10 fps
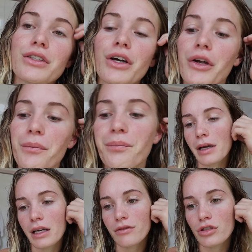So I'm
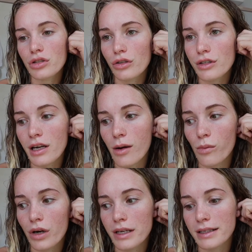kind of just tossing up
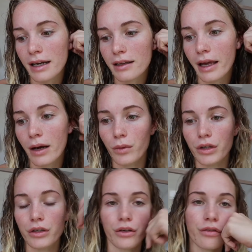what exactly I
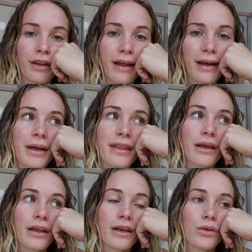want to do for that, and
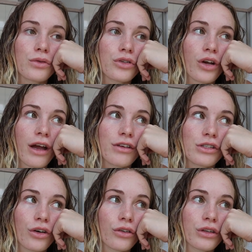then also having
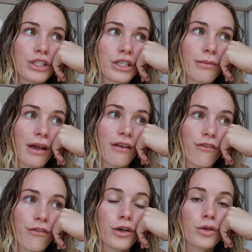to go to the gym and
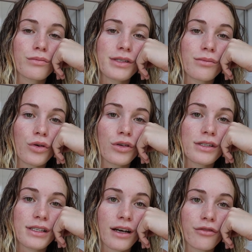film some more
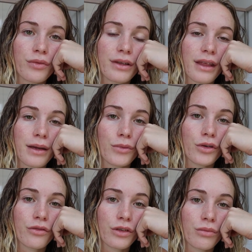stuff with a
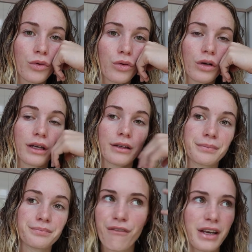Move With
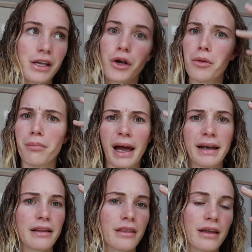Morgan video
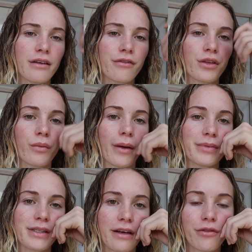banner thing for the
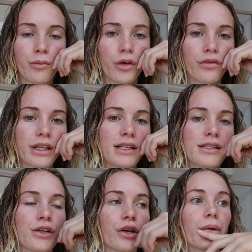website for Move With
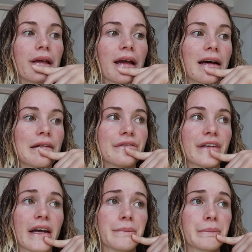Us. So we have,
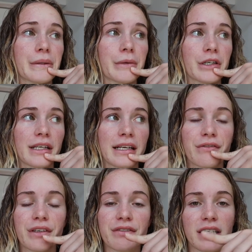yeah, pretty much like
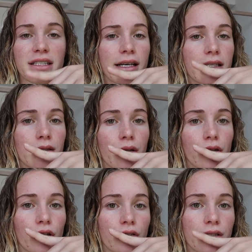15 seconds worth
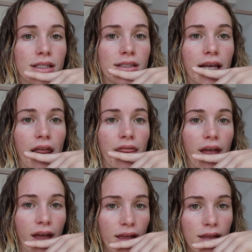of content to get
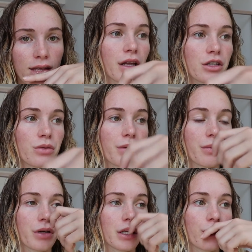there. So that should be
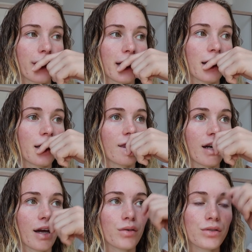pretty quick. And
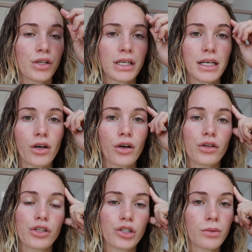then I also need to go to
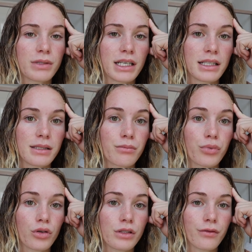the shops and get some
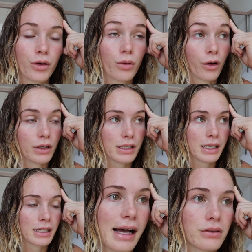books for
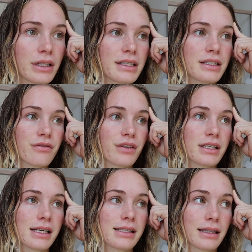quarantine. Al needs to
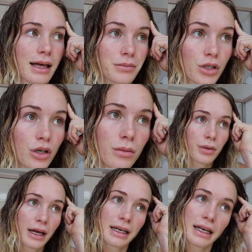fix his
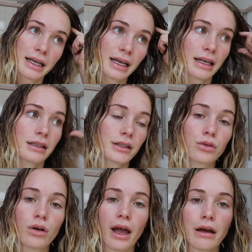laptop. I need to get a
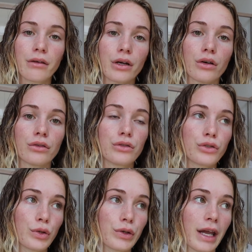little carry-on
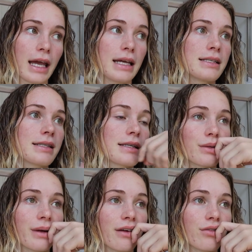suitcase.
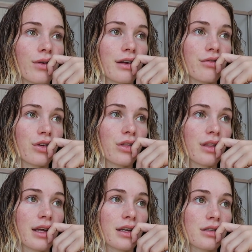So we have quite a few
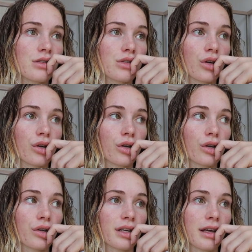things
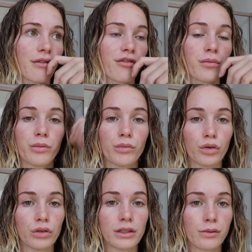to get from the
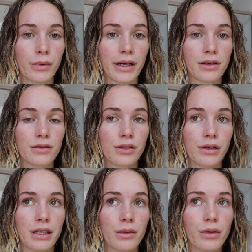mall as well. So
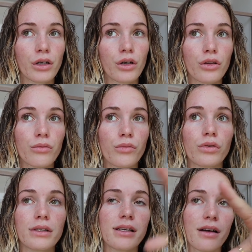I think we're gonna go to the
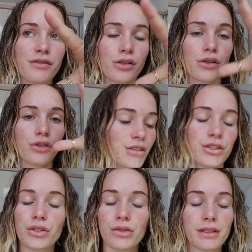mall this afternoon.
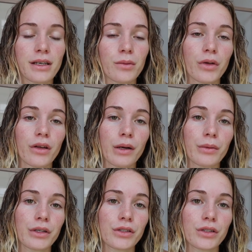Just tossing up whether I
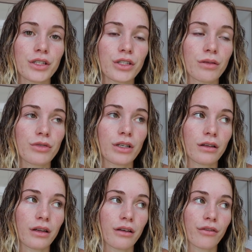wanna do this
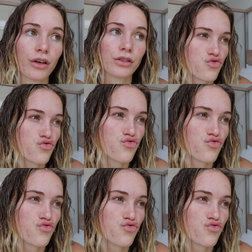Gymshark thing first.